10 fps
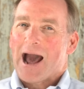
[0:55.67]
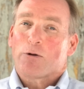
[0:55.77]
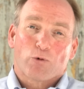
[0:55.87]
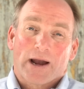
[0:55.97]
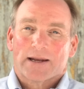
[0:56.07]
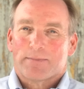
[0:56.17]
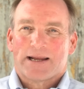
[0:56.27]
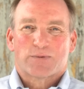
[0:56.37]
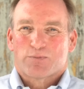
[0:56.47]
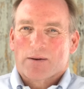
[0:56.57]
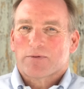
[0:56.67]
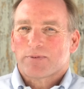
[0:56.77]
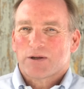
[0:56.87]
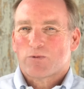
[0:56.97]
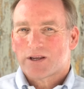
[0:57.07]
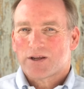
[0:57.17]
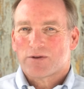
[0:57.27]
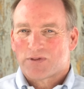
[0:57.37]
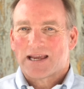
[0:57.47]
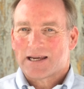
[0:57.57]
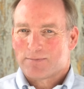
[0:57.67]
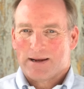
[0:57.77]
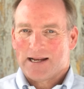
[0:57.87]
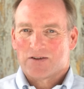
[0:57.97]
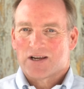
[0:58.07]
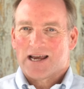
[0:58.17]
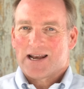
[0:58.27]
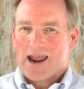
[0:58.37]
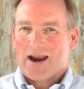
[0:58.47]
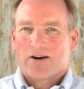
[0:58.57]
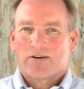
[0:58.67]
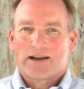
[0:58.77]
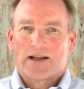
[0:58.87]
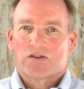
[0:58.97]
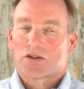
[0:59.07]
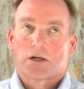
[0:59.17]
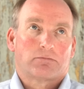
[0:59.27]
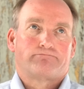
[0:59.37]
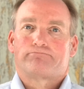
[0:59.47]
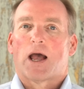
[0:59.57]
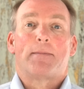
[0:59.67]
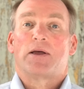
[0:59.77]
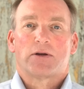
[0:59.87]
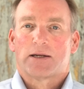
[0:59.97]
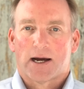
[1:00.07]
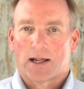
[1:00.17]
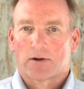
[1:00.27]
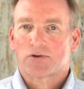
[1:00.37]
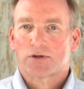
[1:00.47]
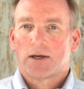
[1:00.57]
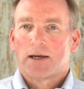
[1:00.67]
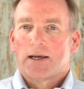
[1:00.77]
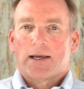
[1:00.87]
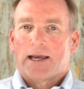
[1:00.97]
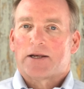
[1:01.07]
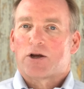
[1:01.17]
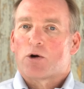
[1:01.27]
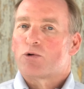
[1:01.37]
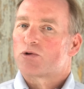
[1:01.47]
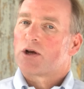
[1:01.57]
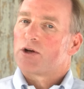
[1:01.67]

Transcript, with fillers: Outright means probably what you think it means. An heir gets $1 million. It goes